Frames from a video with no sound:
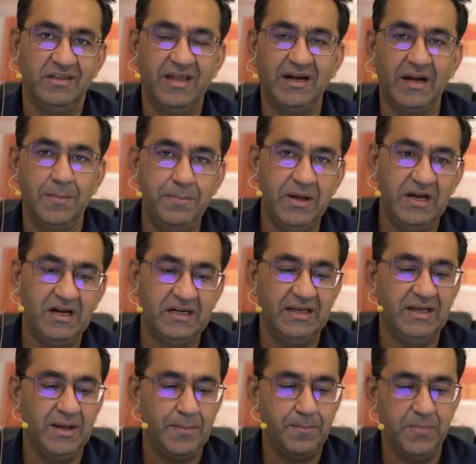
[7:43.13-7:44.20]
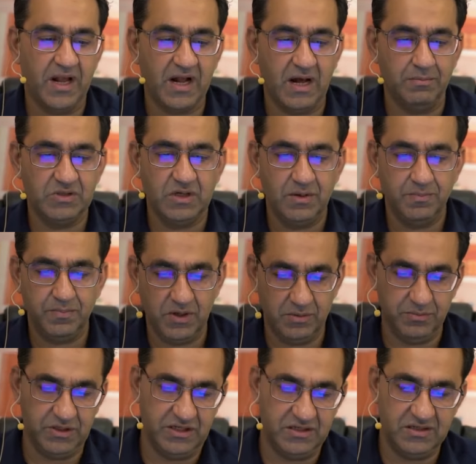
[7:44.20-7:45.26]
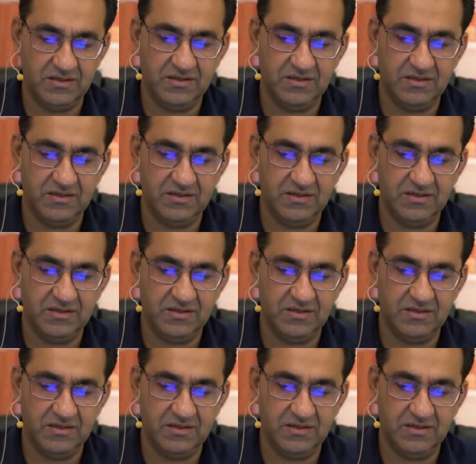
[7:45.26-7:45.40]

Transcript: That ability becomes permanent.